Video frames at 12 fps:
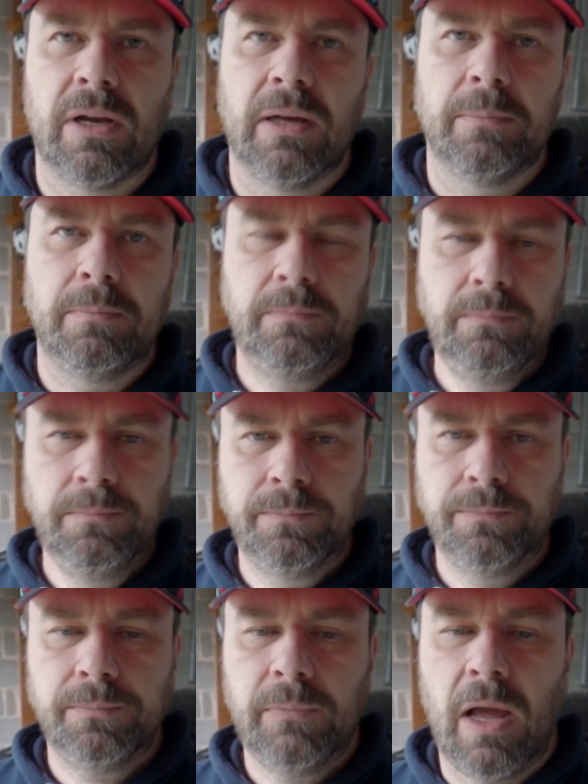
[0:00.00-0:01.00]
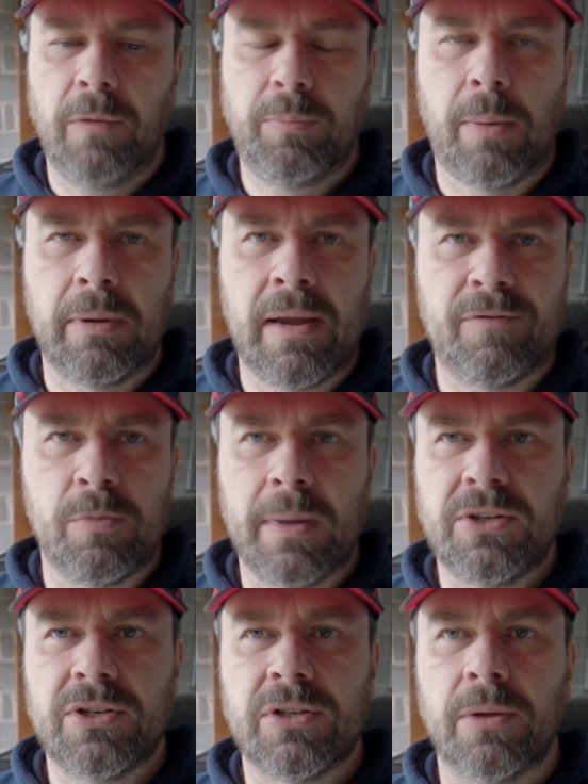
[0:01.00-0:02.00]
I've probably never
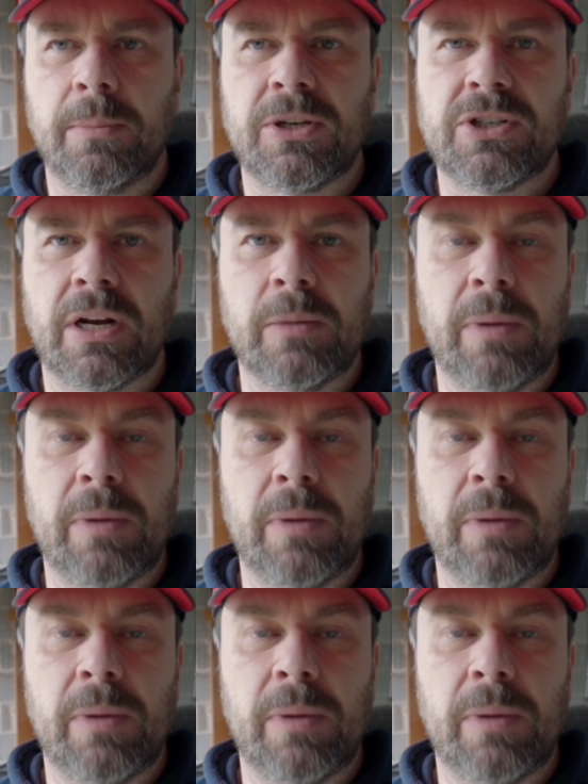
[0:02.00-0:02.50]
mentioned on my channel,